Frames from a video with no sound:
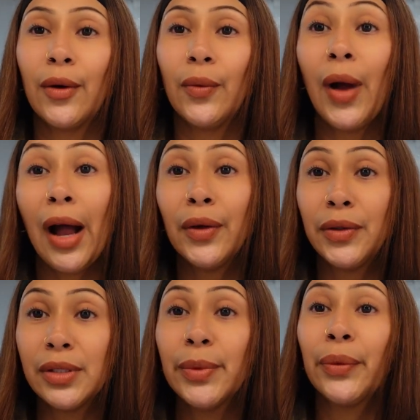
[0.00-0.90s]
wow, you
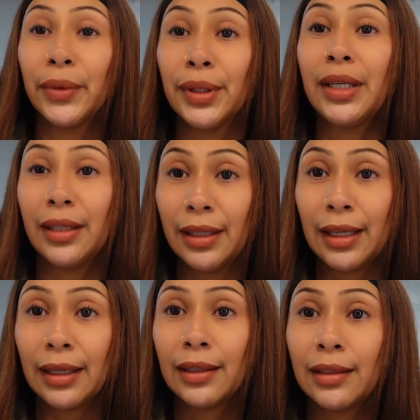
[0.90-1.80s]
smell really
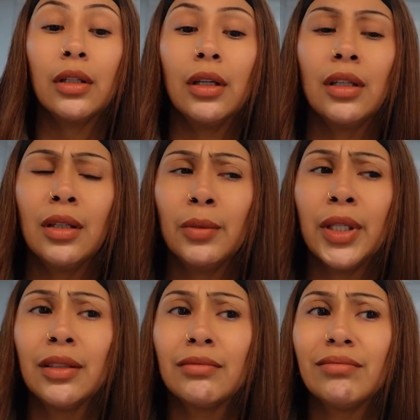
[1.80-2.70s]
clean. And I'm
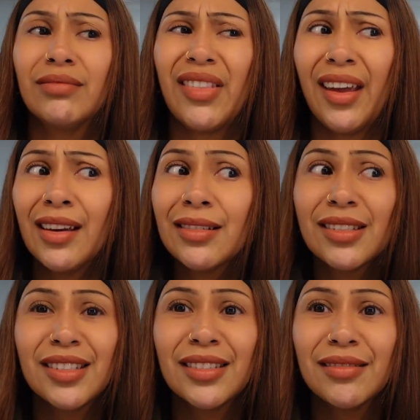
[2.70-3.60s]
like, thanks.